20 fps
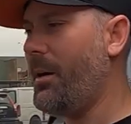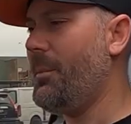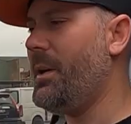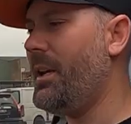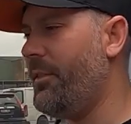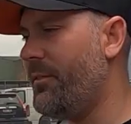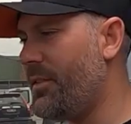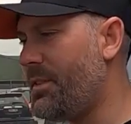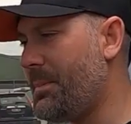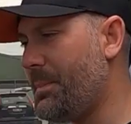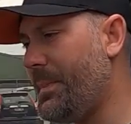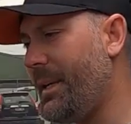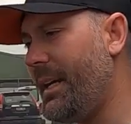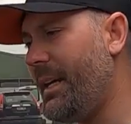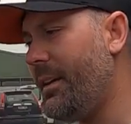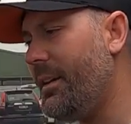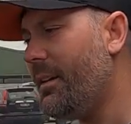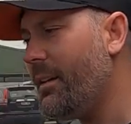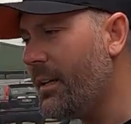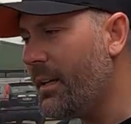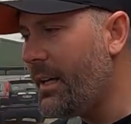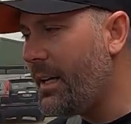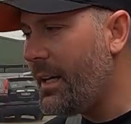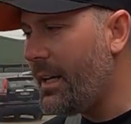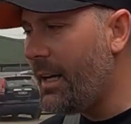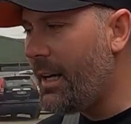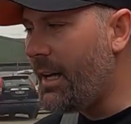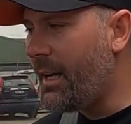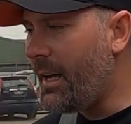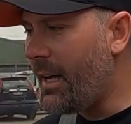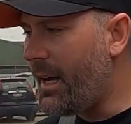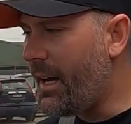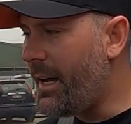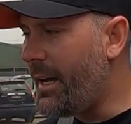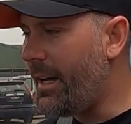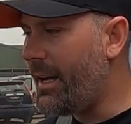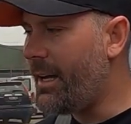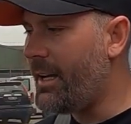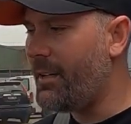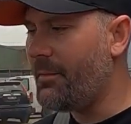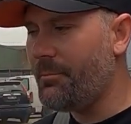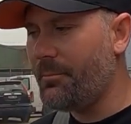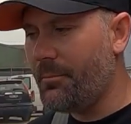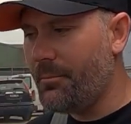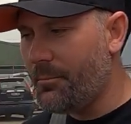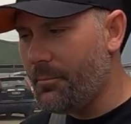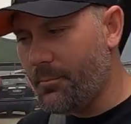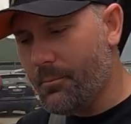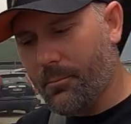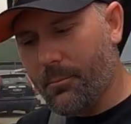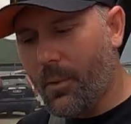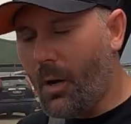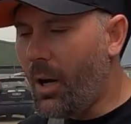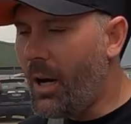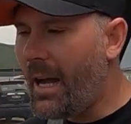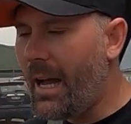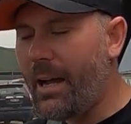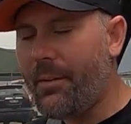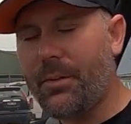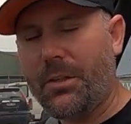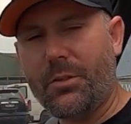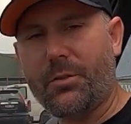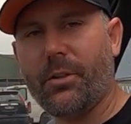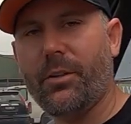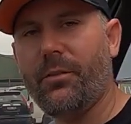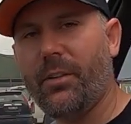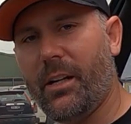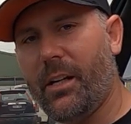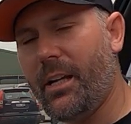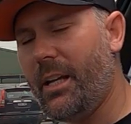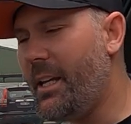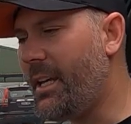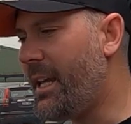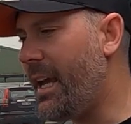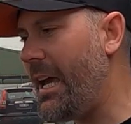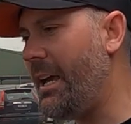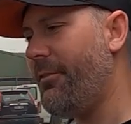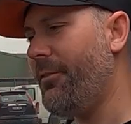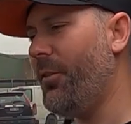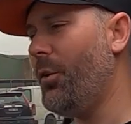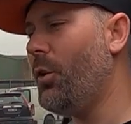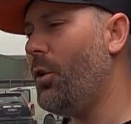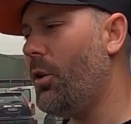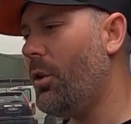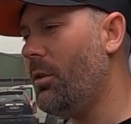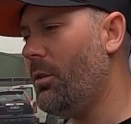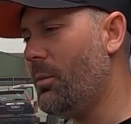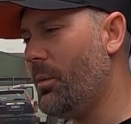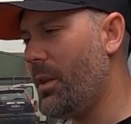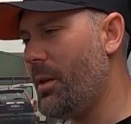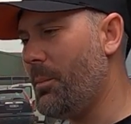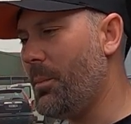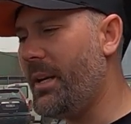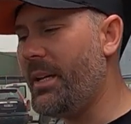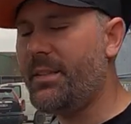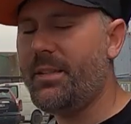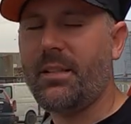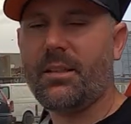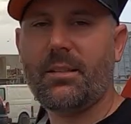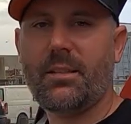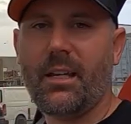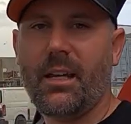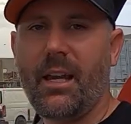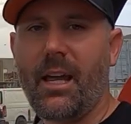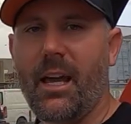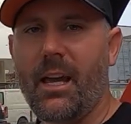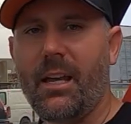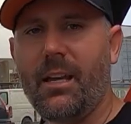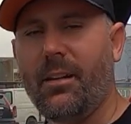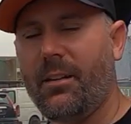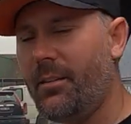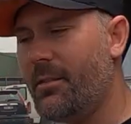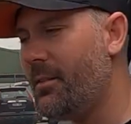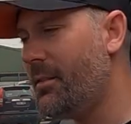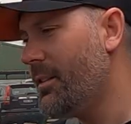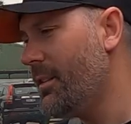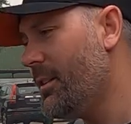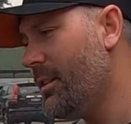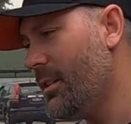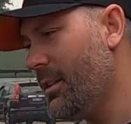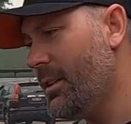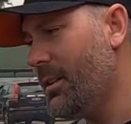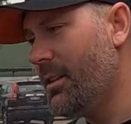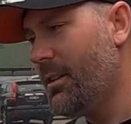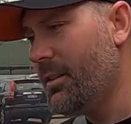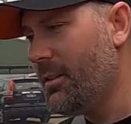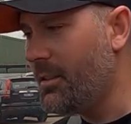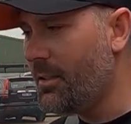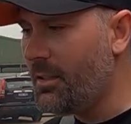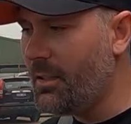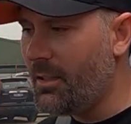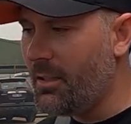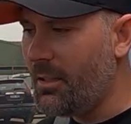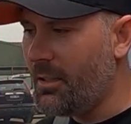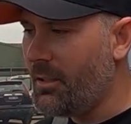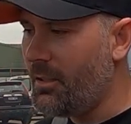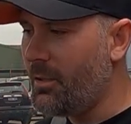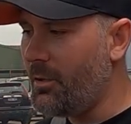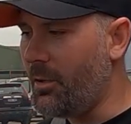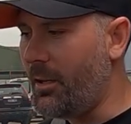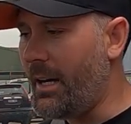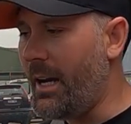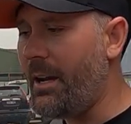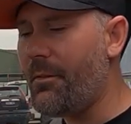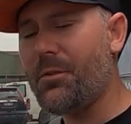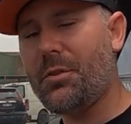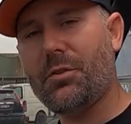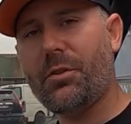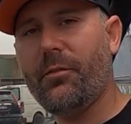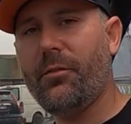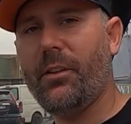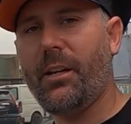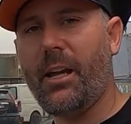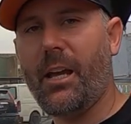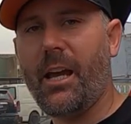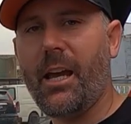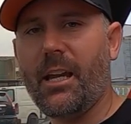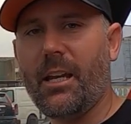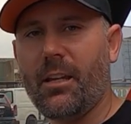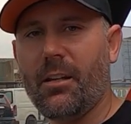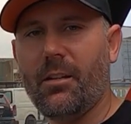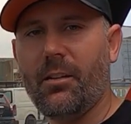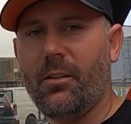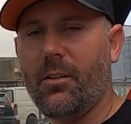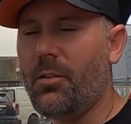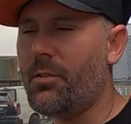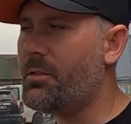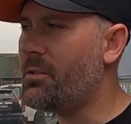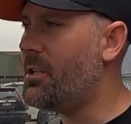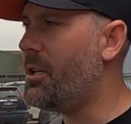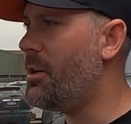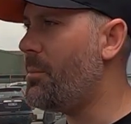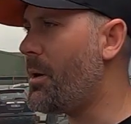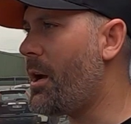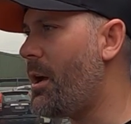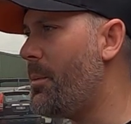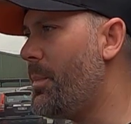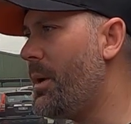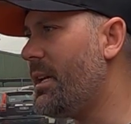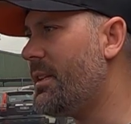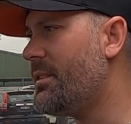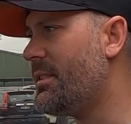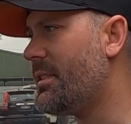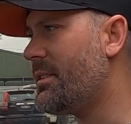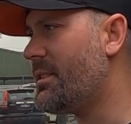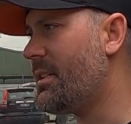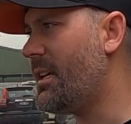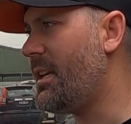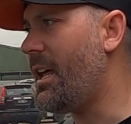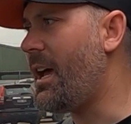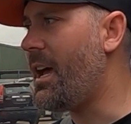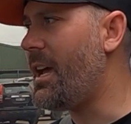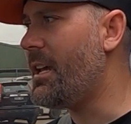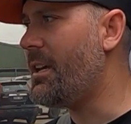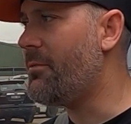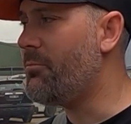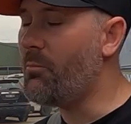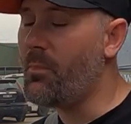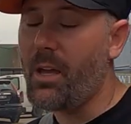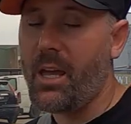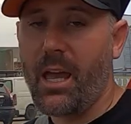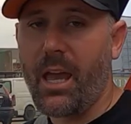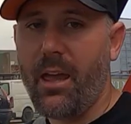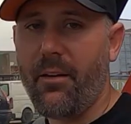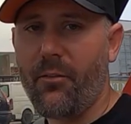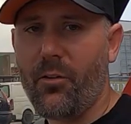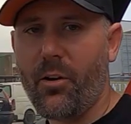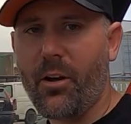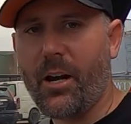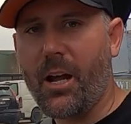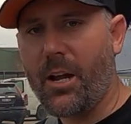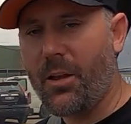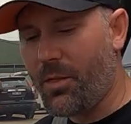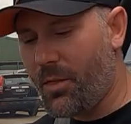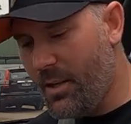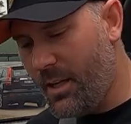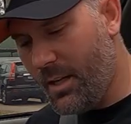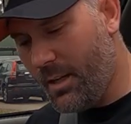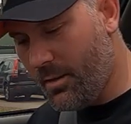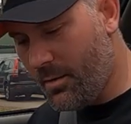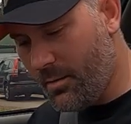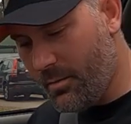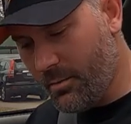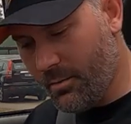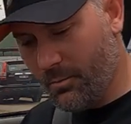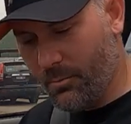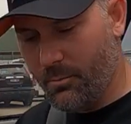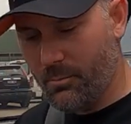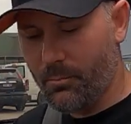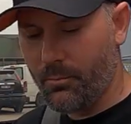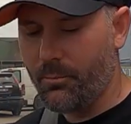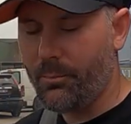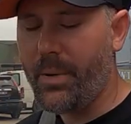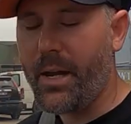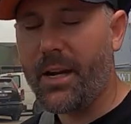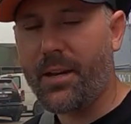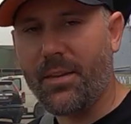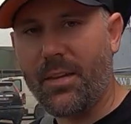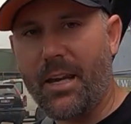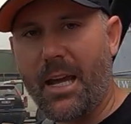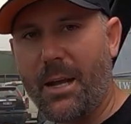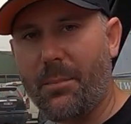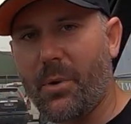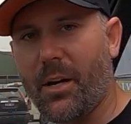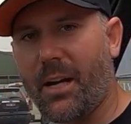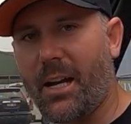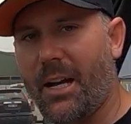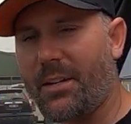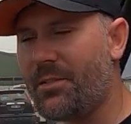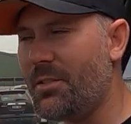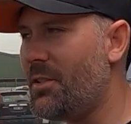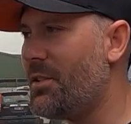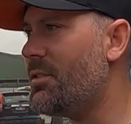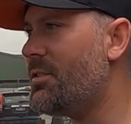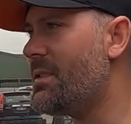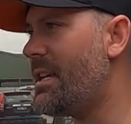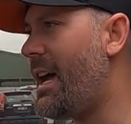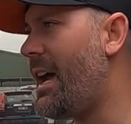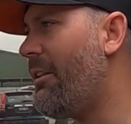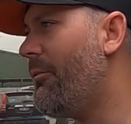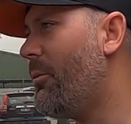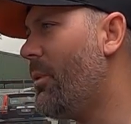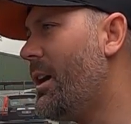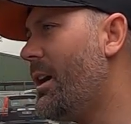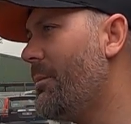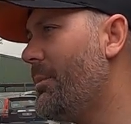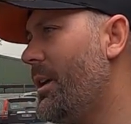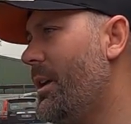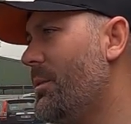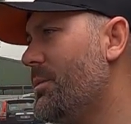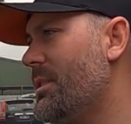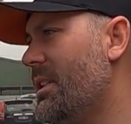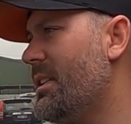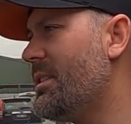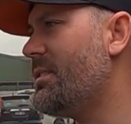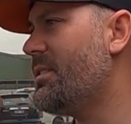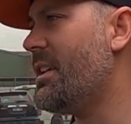a bit of a spin. I haven't driven an EK4 with a B16A, or I haven't driven a non-turbo B16A ever, I don't think. Back in the day my cousin used to have one, but it was in a